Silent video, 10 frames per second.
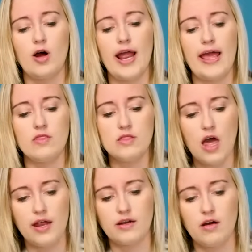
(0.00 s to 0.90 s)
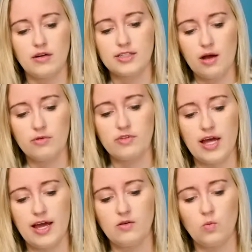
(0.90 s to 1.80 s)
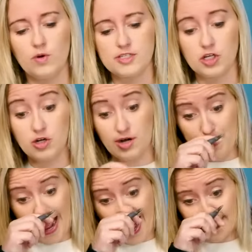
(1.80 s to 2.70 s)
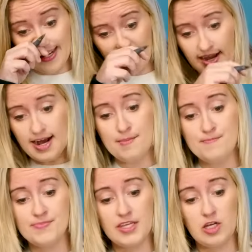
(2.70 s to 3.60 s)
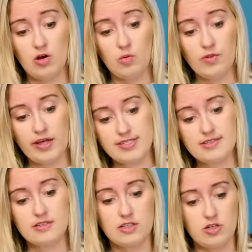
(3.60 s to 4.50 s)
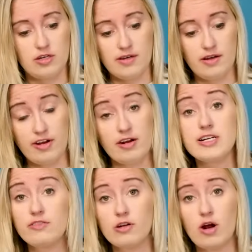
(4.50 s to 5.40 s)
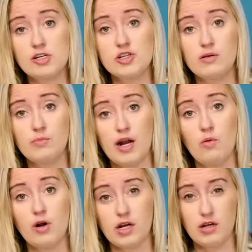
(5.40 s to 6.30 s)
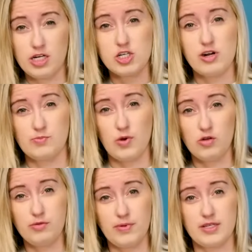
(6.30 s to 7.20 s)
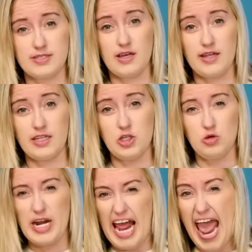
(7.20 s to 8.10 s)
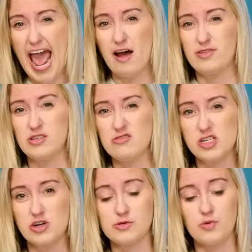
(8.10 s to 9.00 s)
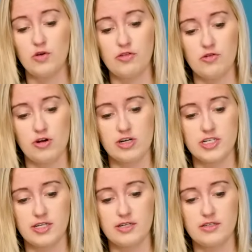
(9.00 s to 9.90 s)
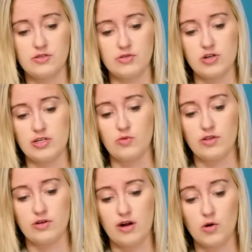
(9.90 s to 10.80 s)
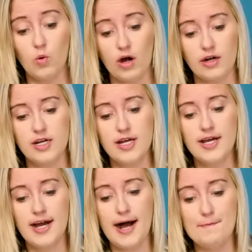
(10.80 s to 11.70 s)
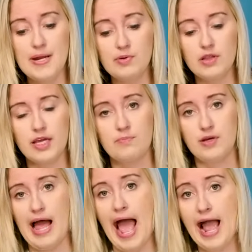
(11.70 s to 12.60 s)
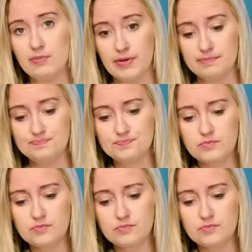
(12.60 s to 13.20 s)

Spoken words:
And then on top of that, was it good or bad? That's a very different question, but I want to address both because I think you kind of have to address both in order to address whether or not it worked. People like Bill Ackman